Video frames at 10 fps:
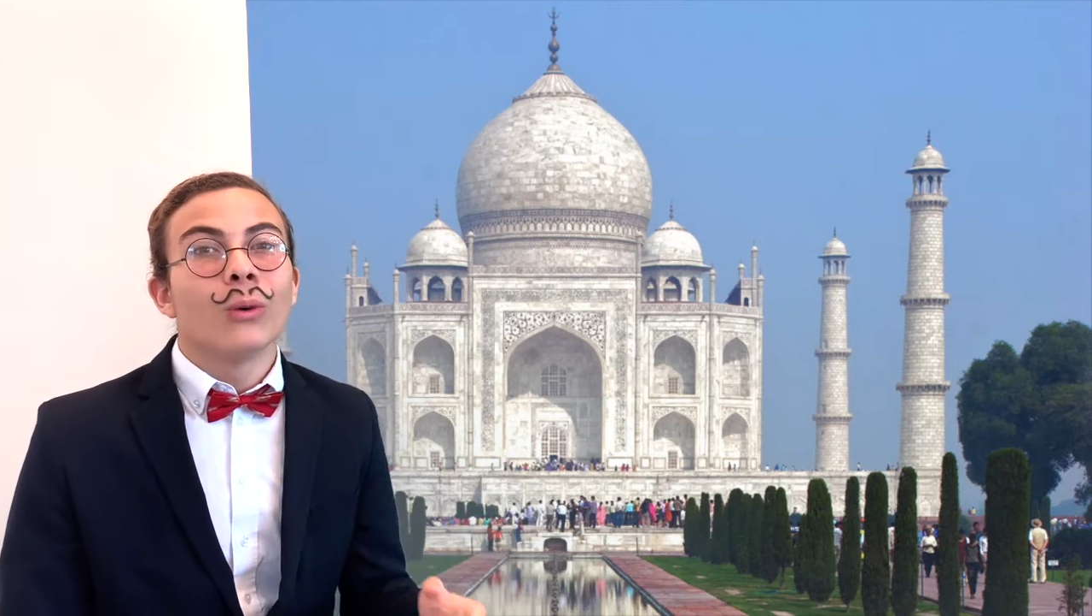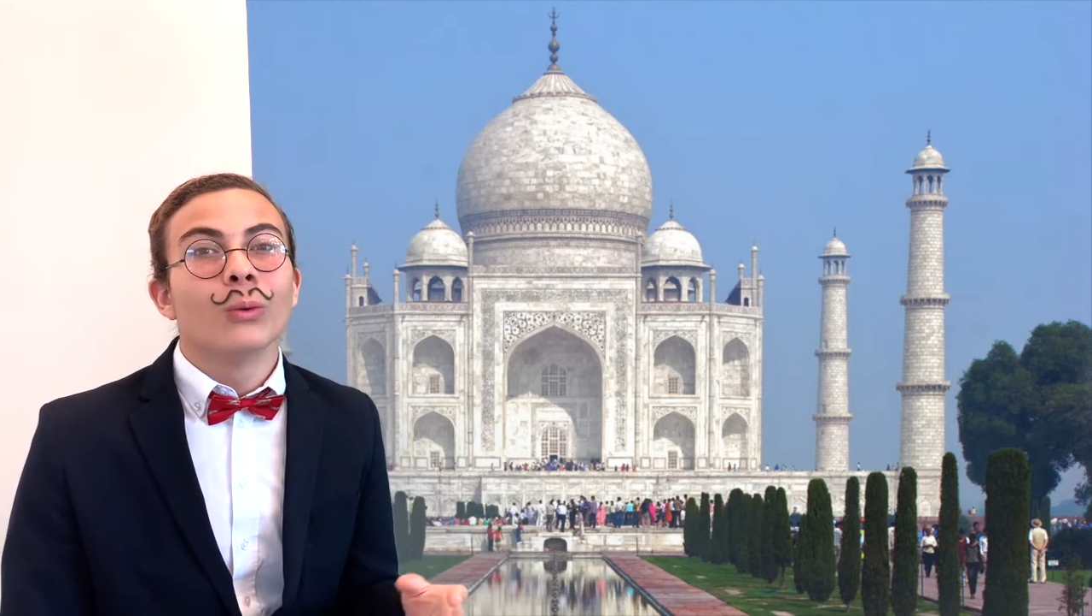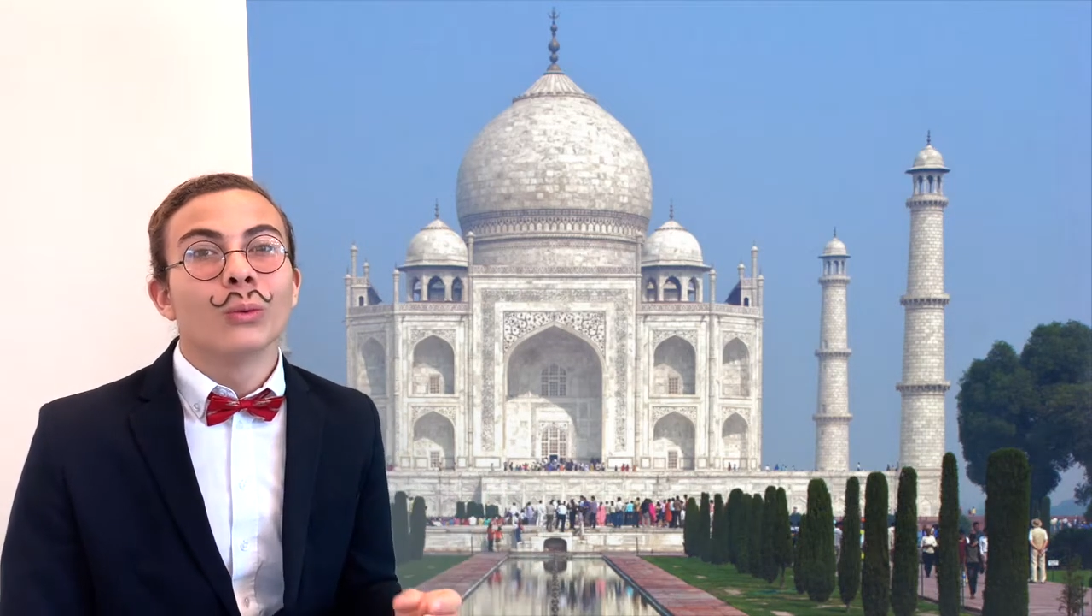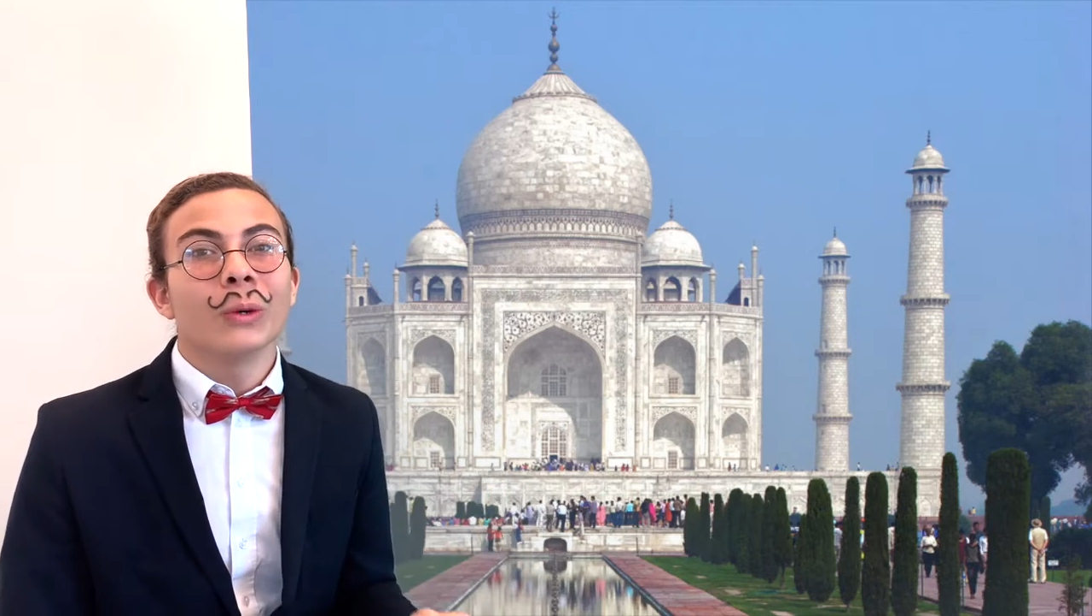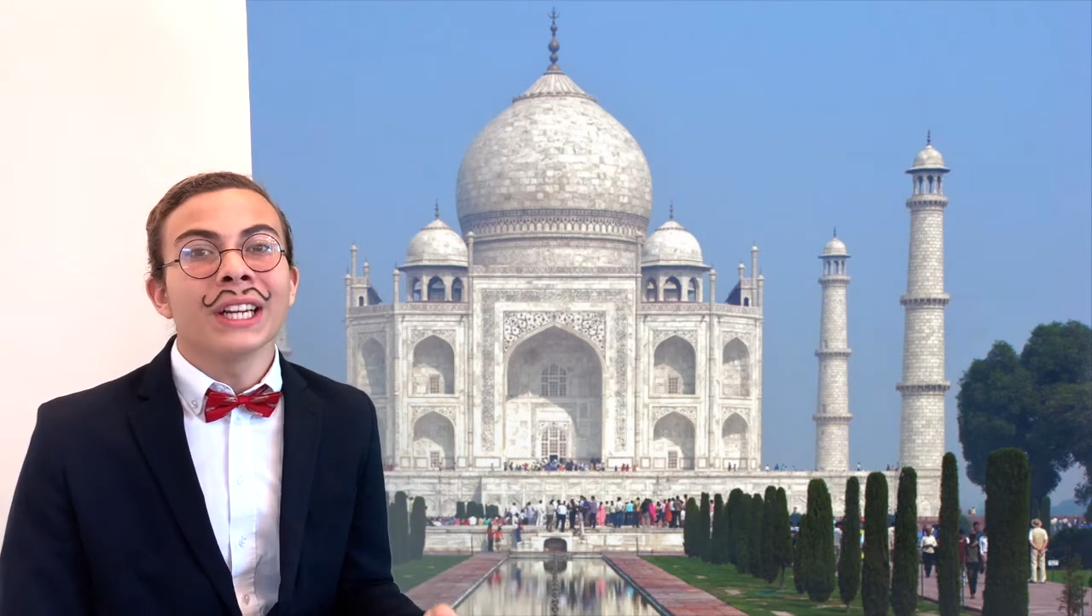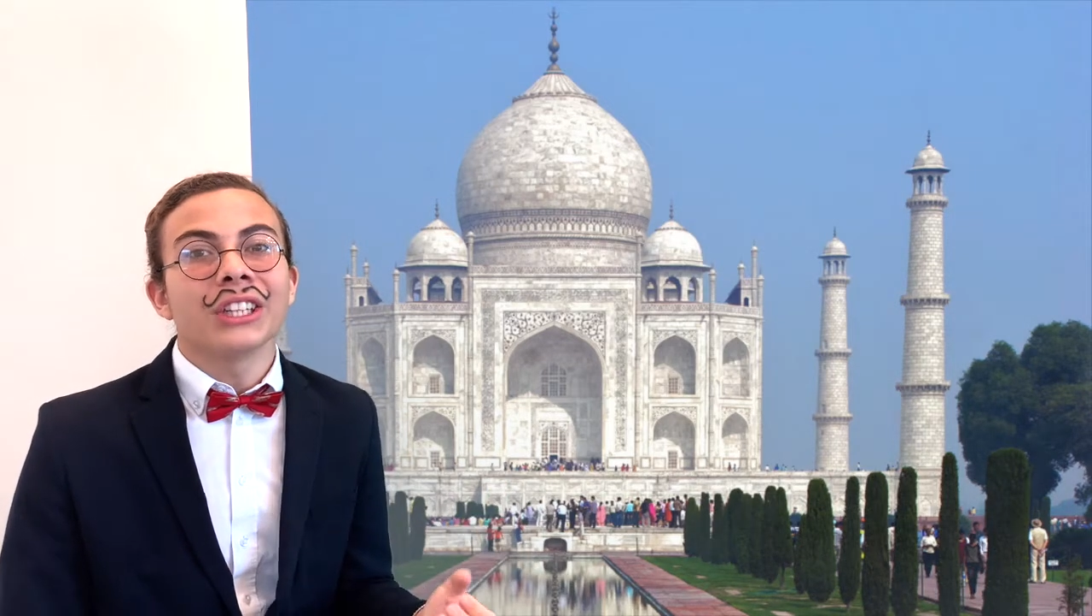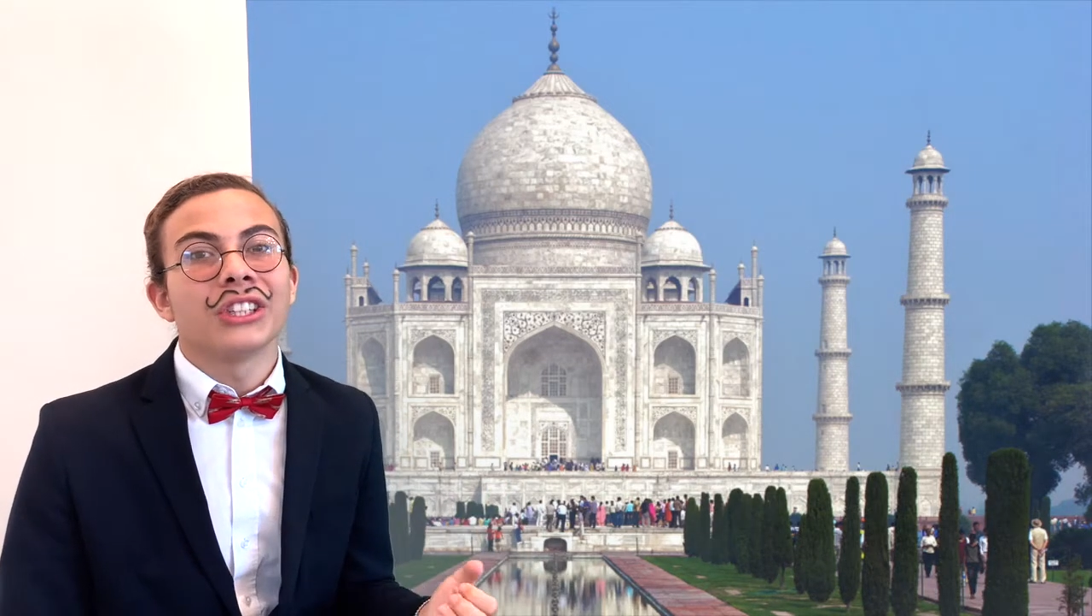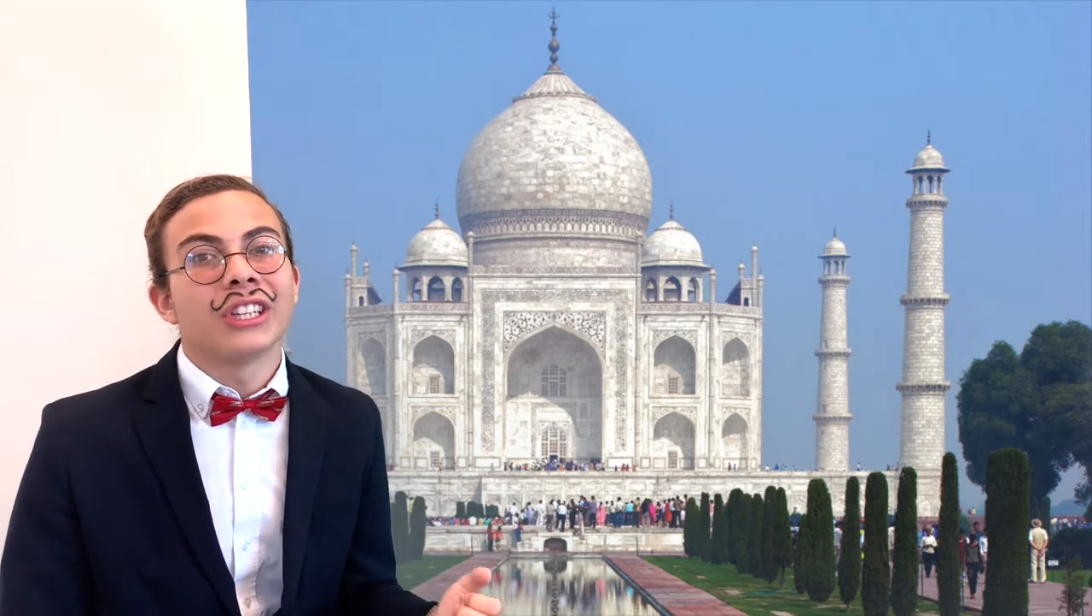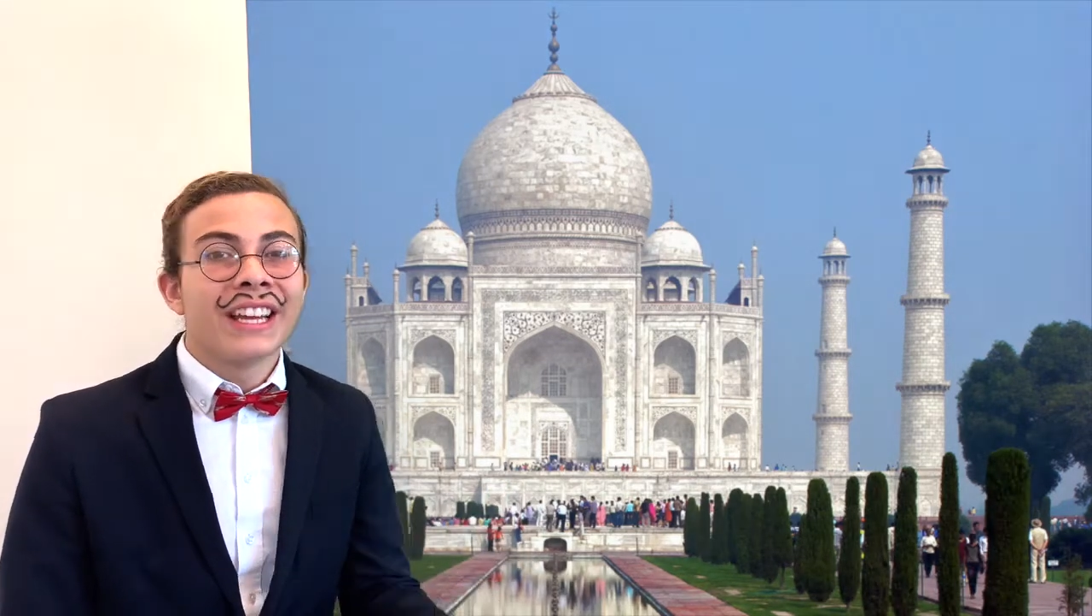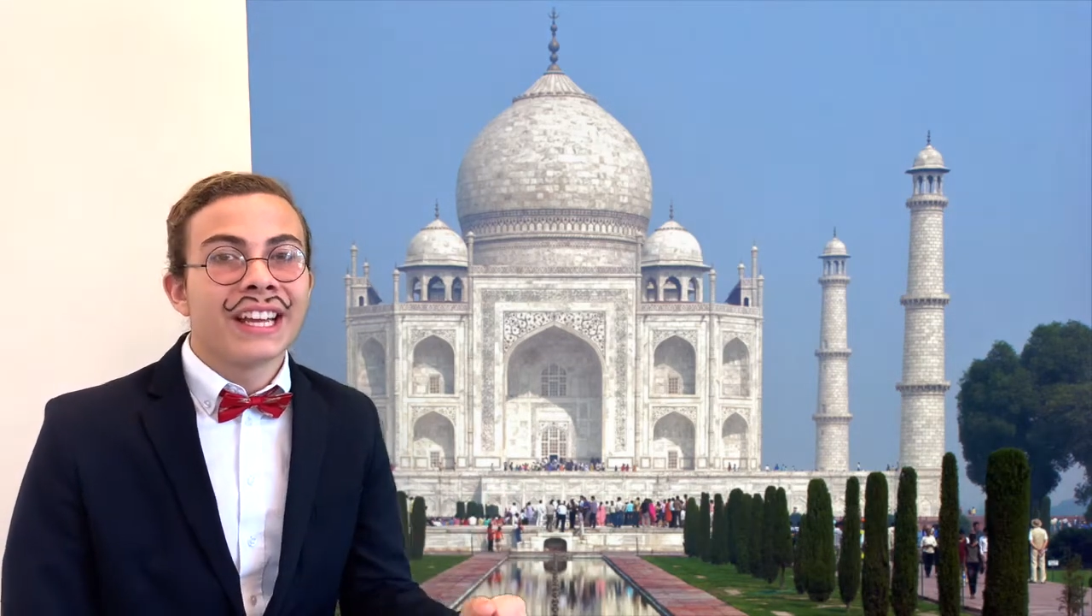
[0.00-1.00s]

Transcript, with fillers: rich